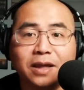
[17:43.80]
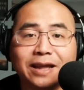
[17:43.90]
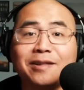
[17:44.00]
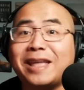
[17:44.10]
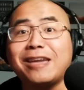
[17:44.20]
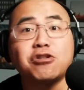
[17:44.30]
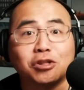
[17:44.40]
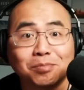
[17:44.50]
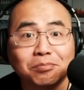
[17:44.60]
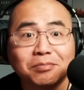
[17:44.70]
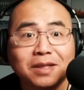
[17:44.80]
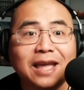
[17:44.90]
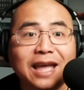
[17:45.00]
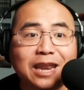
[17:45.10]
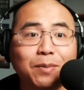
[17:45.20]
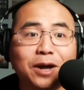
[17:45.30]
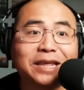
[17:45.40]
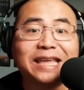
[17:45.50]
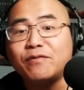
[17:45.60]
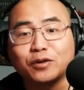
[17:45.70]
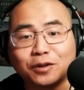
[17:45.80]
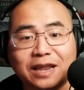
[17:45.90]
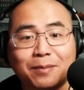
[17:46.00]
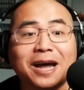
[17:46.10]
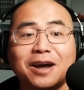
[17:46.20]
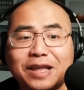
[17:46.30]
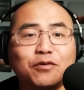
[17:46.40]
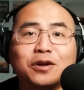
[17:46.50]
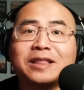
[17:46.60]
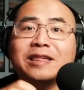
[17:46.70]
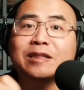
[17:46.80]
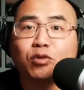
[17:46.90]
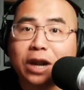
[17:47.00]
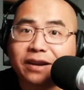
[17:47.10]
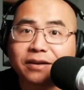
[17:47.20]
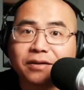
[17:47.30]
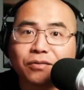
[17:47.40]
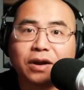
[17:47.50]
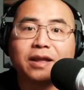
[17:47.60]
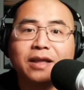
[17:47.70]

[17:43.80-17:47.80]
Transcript: contagion and about evil and about how evil can spread, right?